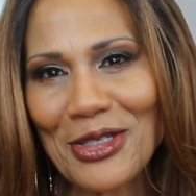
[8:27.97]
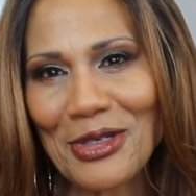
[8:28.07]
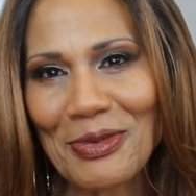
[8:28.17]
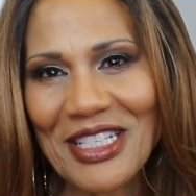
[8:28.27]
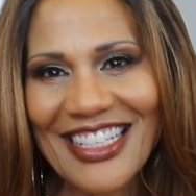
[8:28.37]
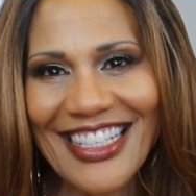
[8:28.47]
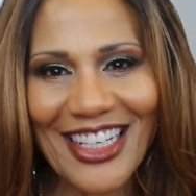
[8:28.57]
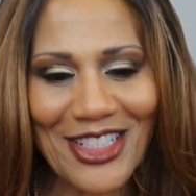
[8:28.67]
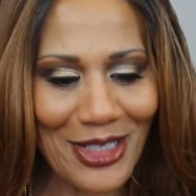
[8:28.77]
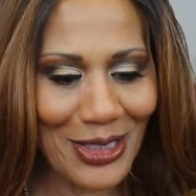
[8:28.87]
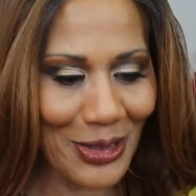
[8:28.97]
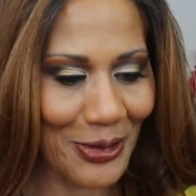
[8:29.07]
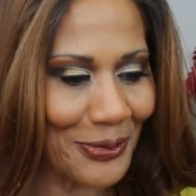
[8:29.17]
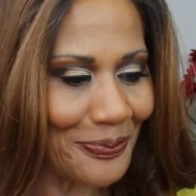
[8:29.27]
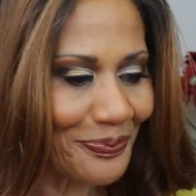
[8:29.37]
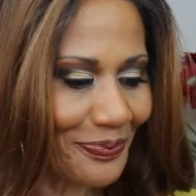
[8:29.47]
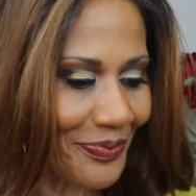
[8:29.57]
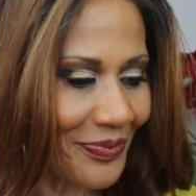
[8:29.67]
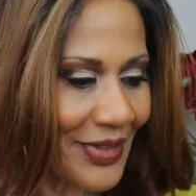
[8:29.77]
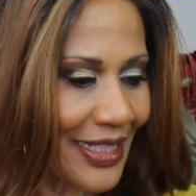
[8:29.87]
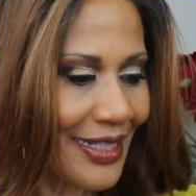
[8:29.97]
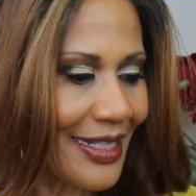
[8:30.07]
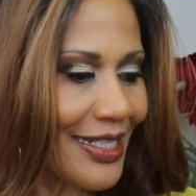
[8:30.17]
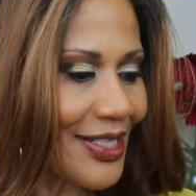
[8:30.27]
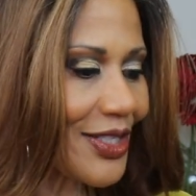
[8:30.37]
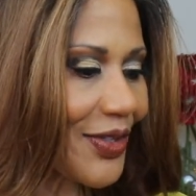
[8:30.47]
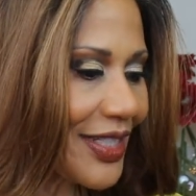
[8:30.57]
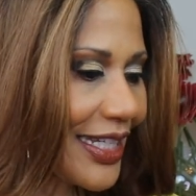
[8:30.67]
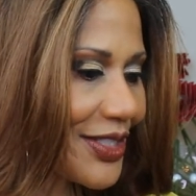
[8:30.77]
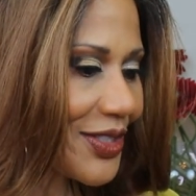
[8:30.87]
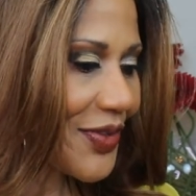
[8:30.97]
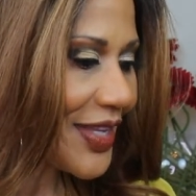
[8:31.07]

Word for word: description section too. So yeah, so